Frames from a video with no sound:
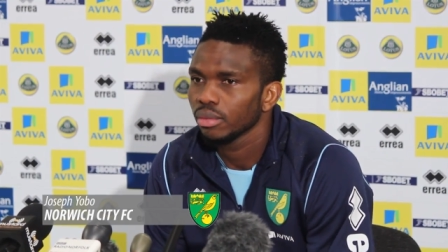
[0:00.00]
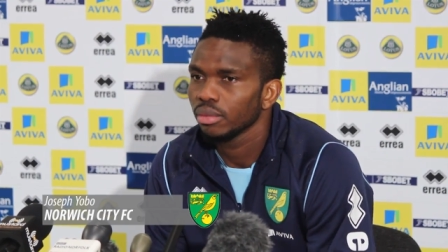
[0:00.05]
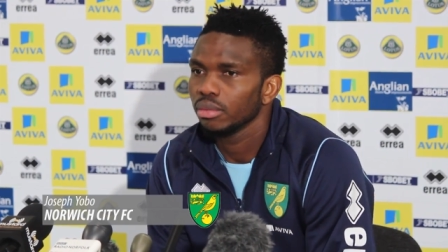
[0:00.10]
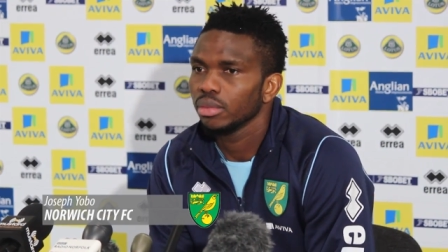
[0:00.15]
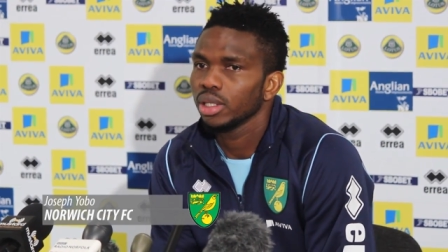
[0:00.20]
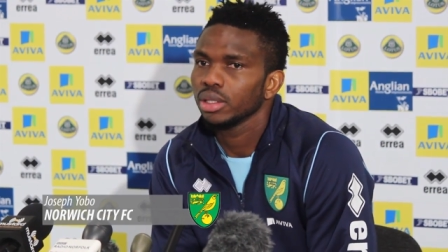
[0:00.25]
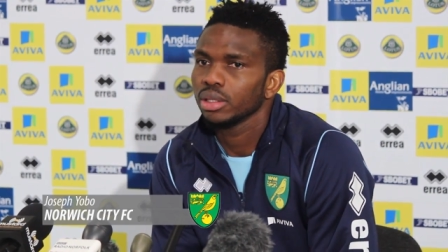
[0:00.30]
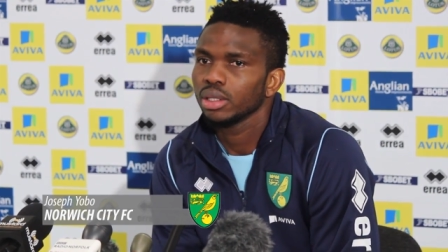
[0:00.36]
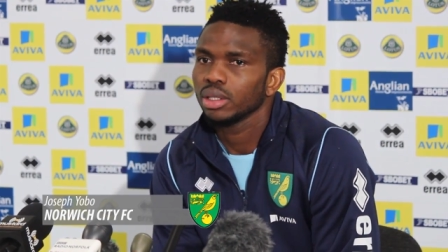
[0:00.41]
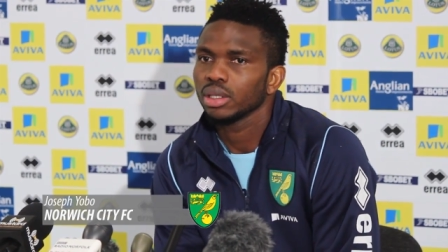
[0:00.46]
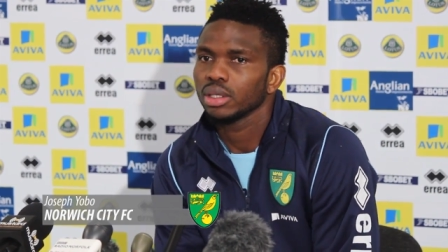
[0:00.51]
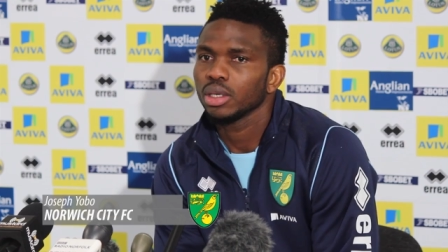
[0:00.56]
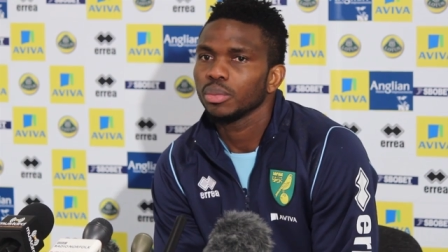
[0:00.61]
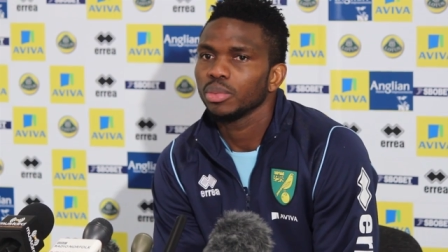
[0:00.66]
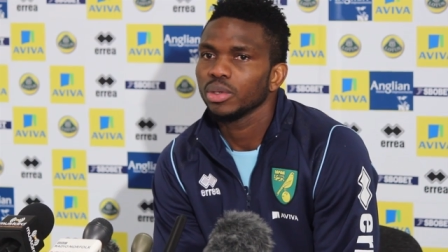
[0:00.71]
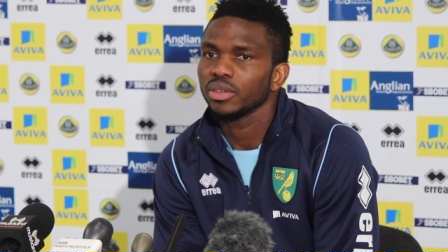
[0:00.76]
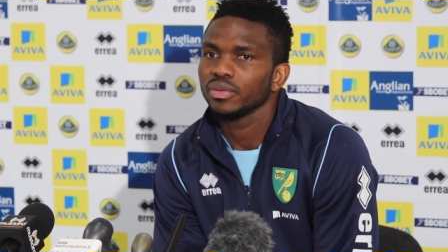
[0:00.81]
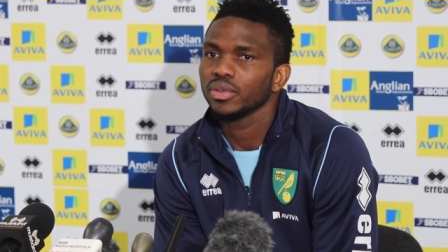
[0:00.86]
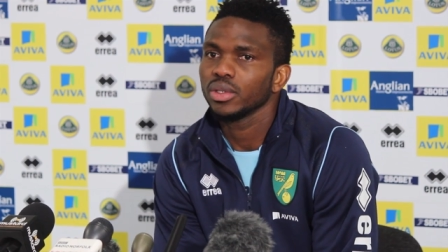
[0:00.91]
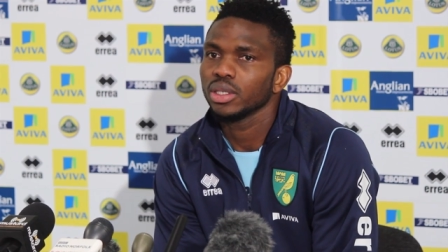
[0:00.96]
Being here a
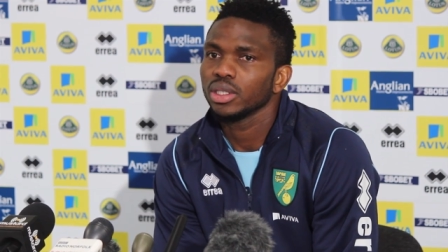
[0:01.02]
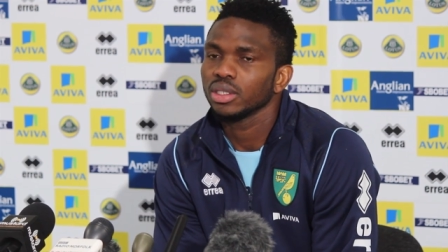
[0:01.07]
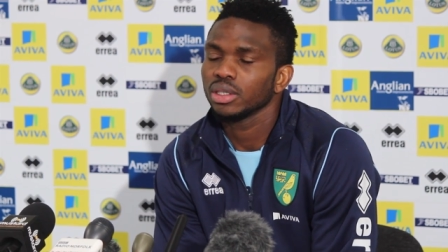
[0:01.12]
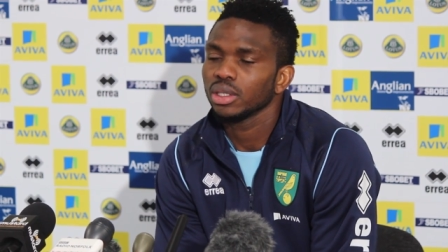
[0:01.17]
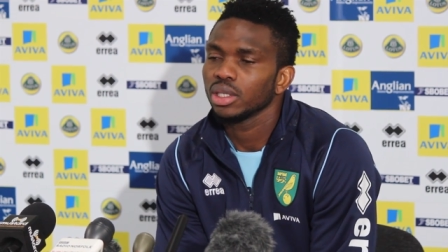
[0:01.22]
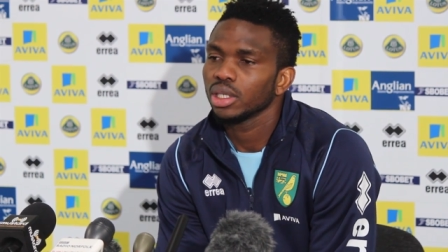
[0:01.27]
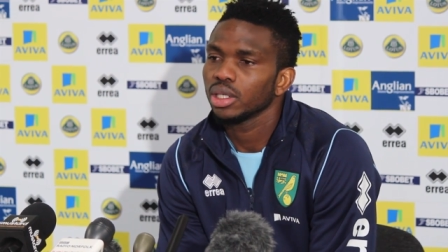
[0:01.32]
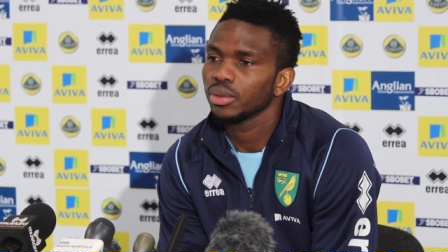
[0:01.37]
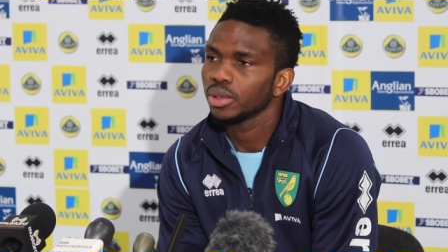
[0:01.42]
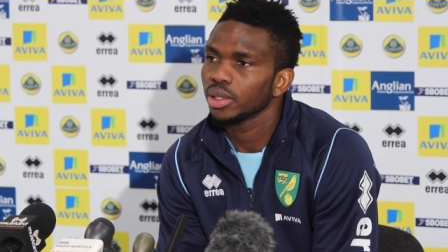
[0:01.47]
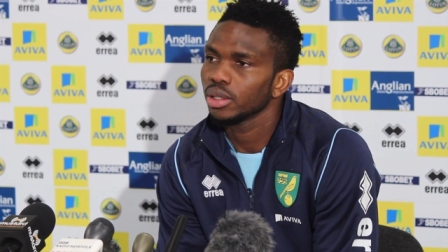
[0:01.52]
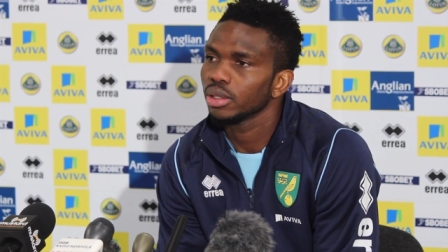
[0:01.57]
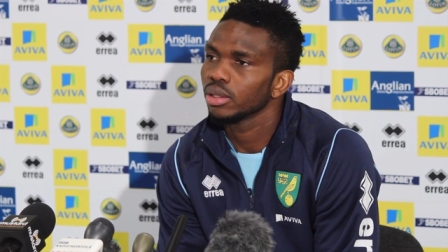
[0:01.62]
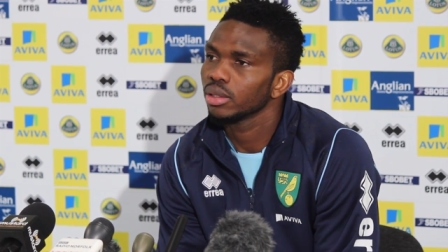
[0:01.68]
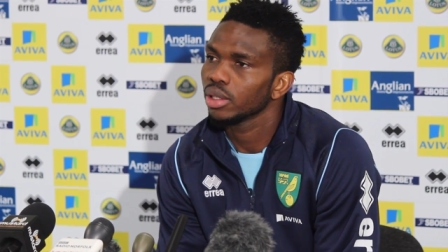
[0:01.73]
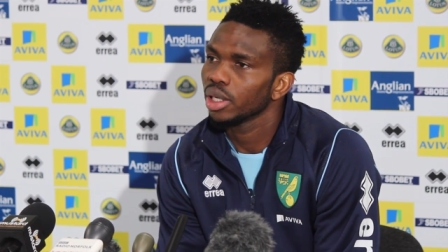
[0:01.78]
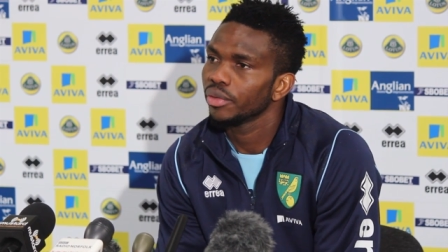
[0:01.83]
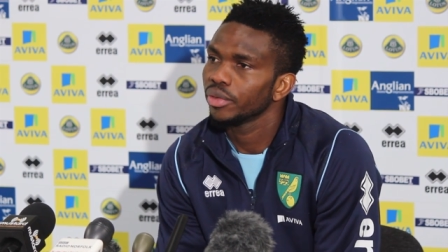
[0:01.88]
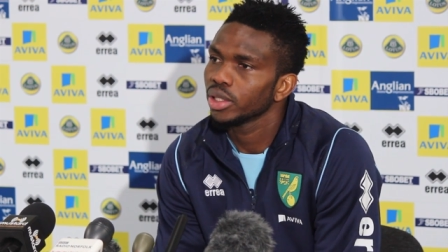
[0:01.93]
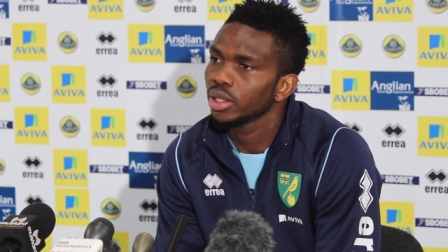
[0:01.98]
couple of days now and
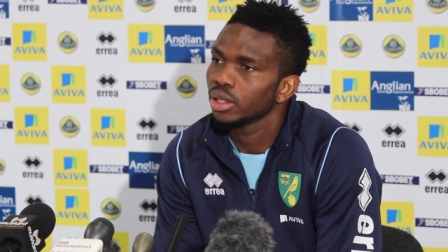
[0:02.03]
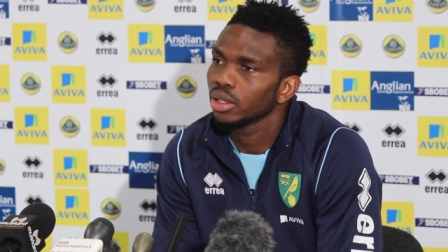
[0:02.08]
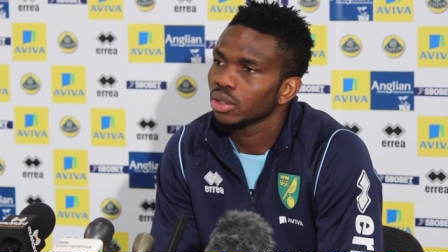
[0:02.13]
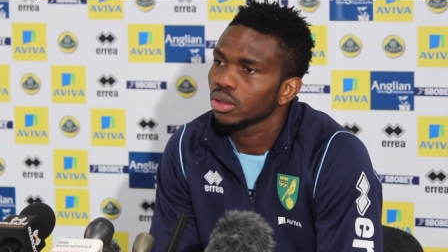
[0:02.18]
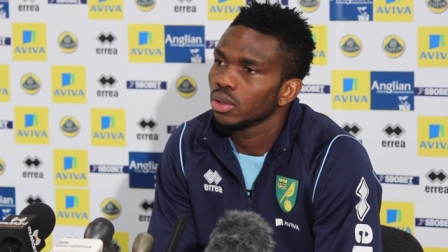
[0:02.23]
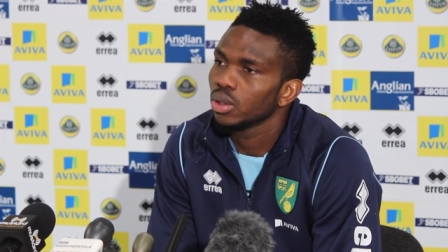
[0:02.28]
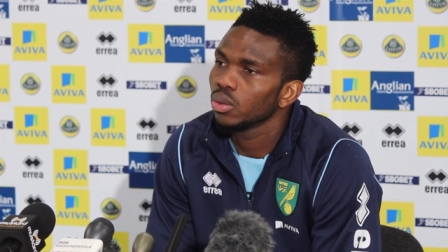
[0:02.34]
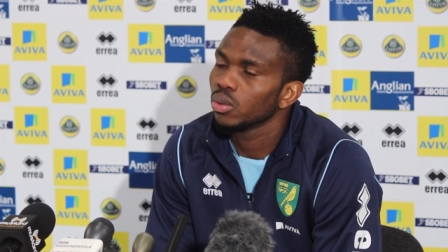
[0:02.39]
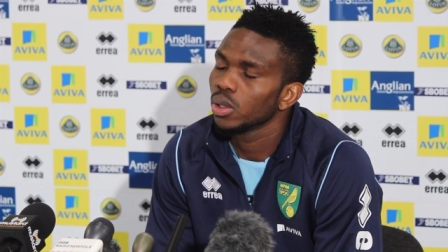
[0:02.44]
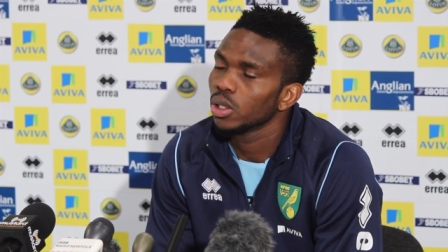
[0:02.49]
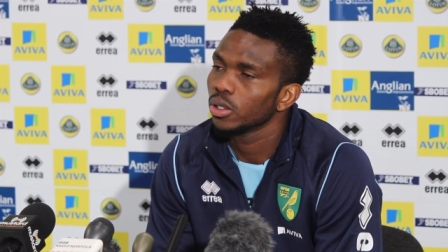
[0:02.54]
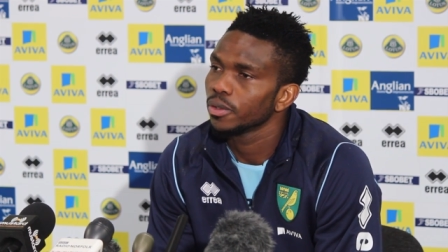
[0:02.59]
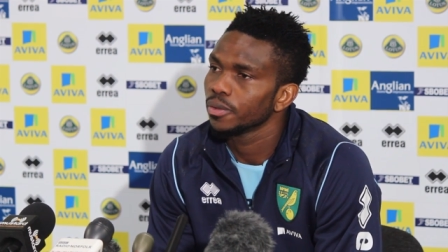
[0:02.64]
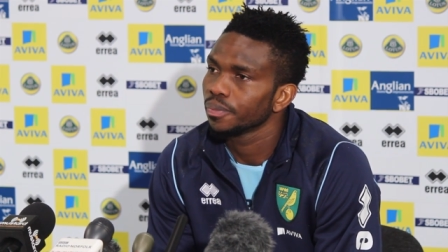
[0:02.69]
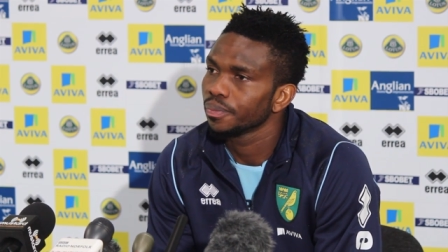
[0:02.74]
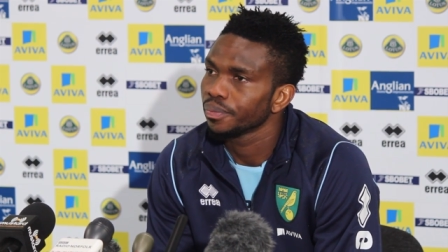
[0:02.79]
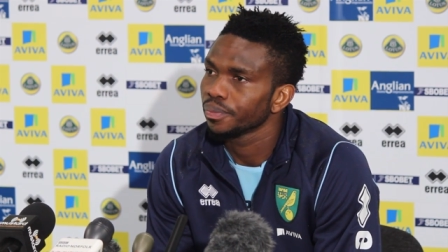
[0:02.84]
everything is going well.